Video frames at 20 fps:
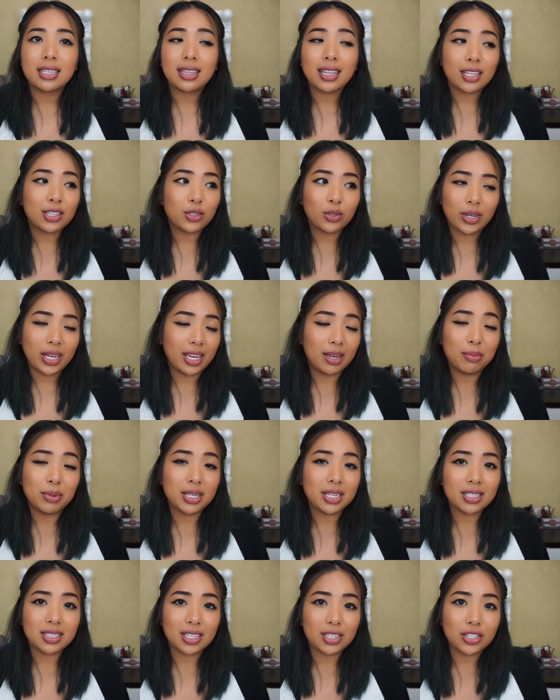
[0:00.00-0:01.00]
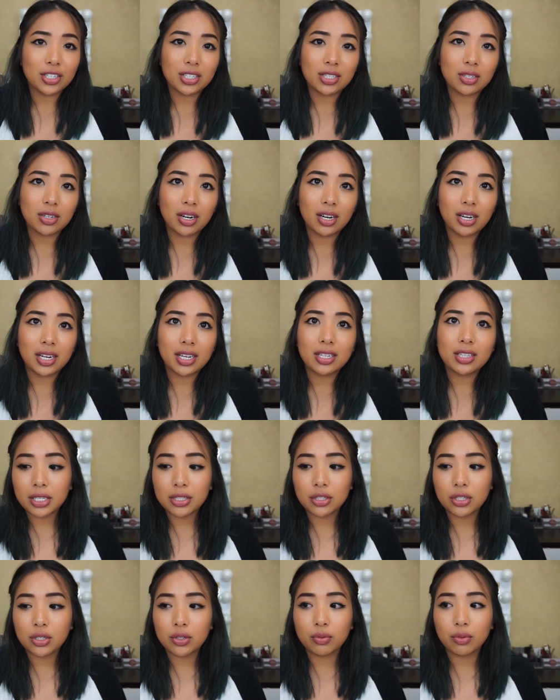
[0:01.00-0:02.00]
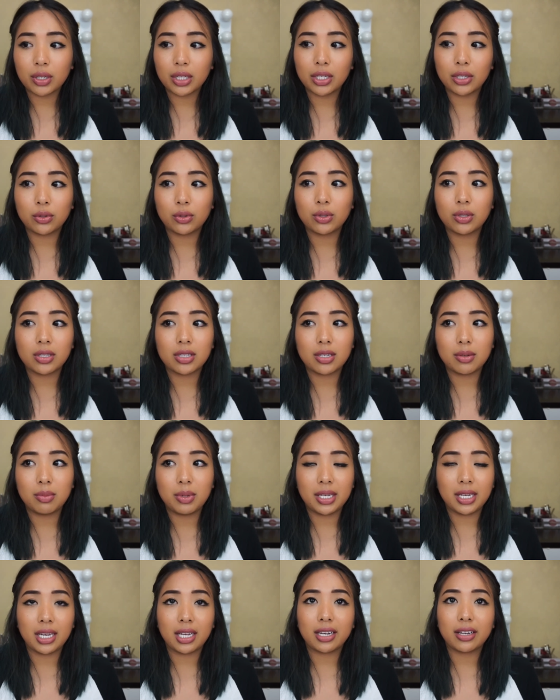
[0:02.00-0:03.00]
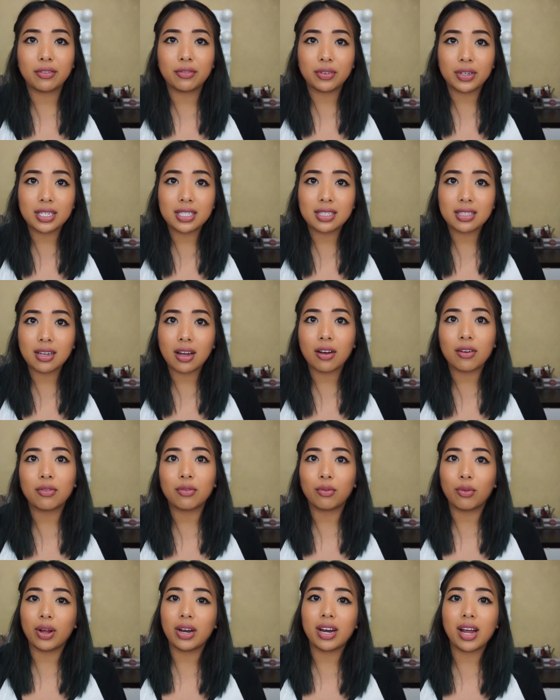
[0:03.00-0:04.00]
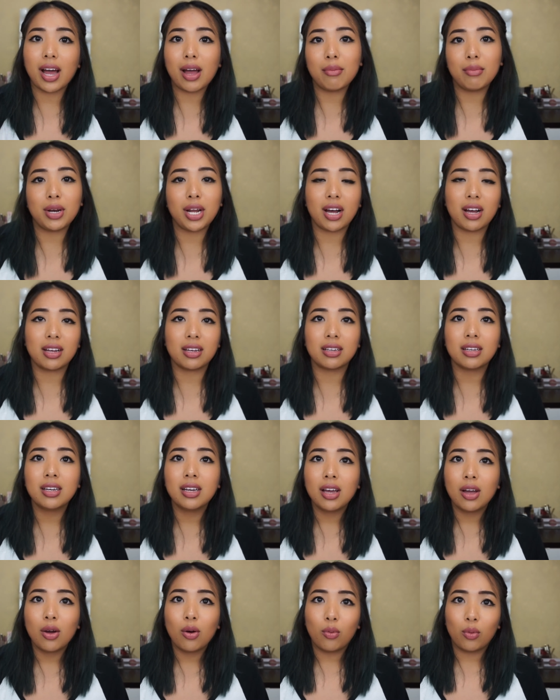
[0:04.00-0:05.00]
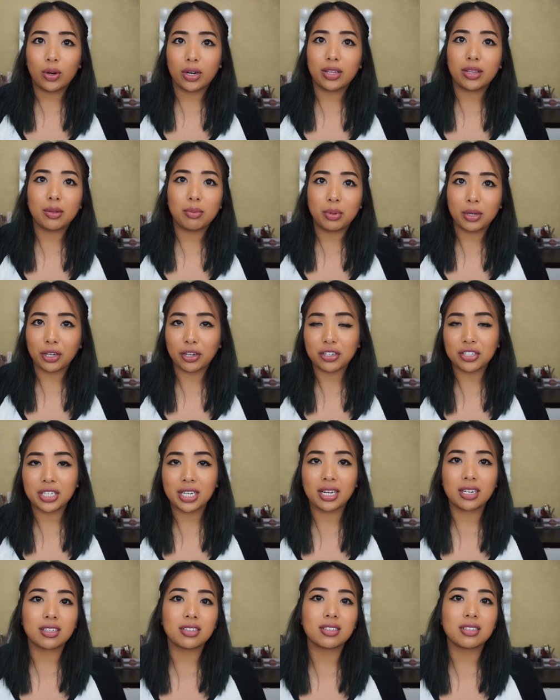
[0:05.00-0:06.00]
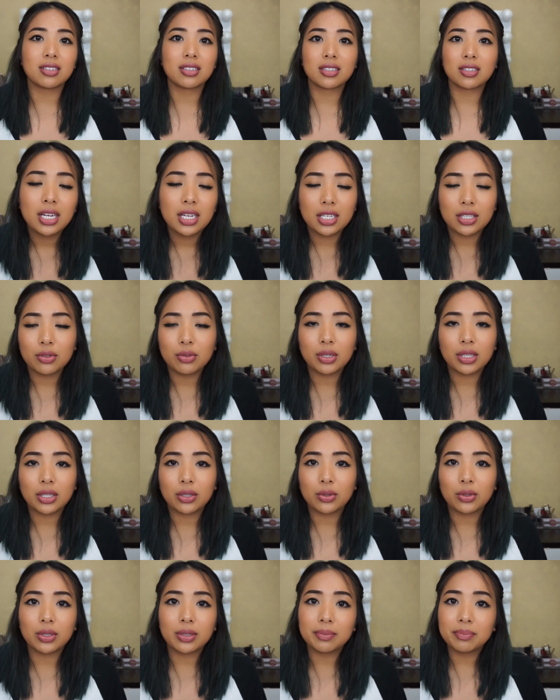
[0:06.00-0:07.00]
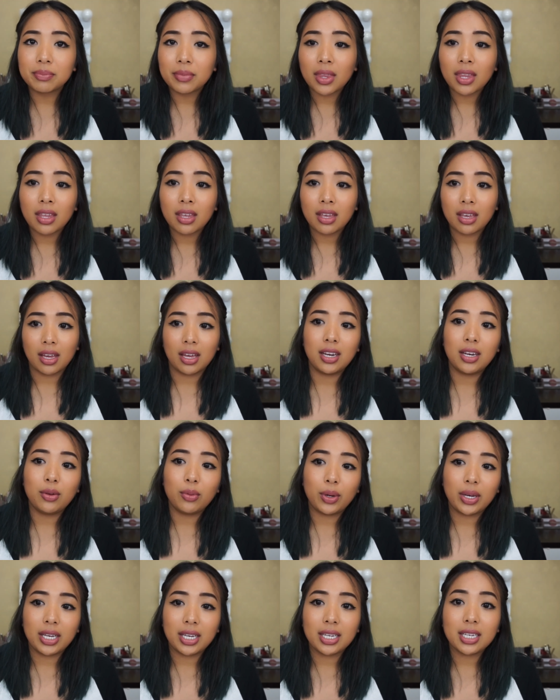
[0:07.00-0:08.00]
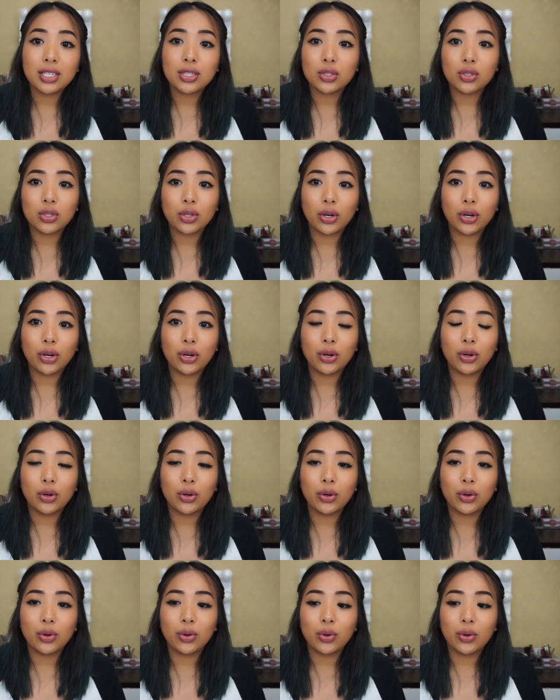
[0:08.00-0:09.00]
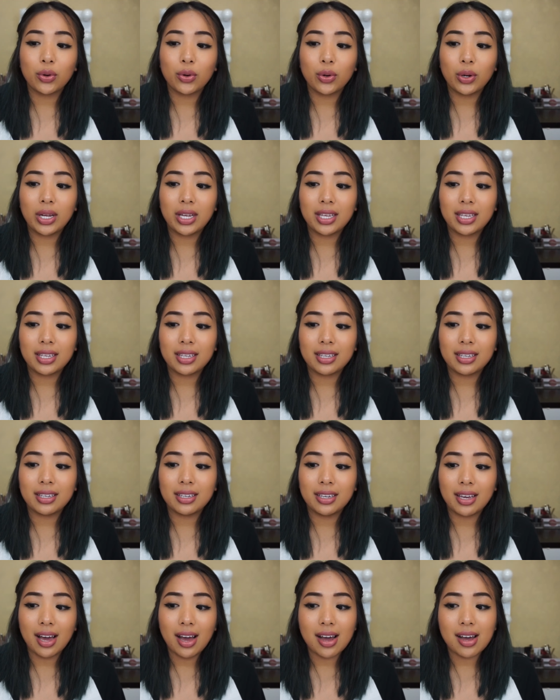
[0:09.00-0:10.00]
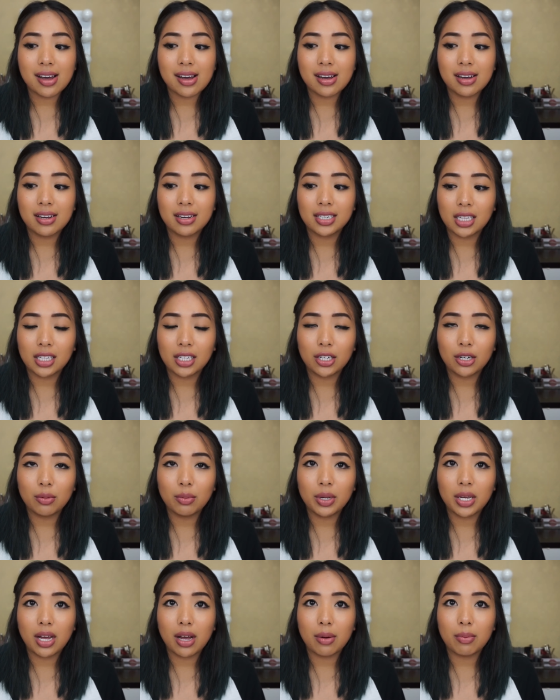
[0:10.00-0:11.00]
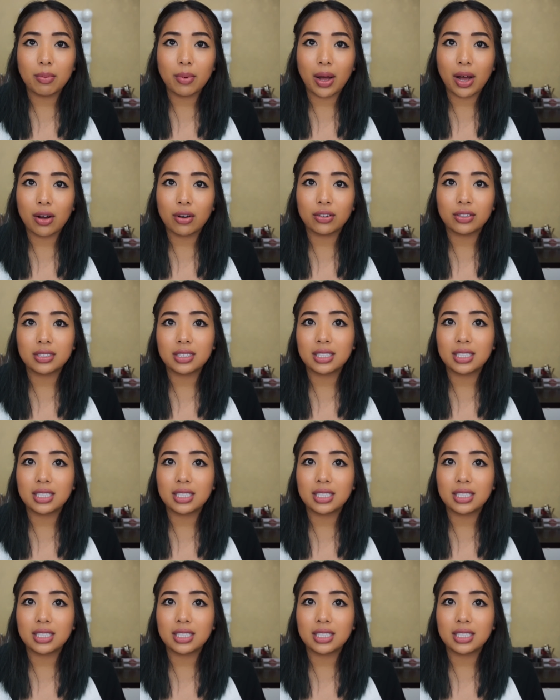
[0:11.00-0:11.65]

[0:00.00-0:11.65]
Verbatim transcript: that's okay because I just started. It's just really cool to be getting free stuff when I'm not one of the bigger channels. It's really cool. Anyway, so yeah, a little bit about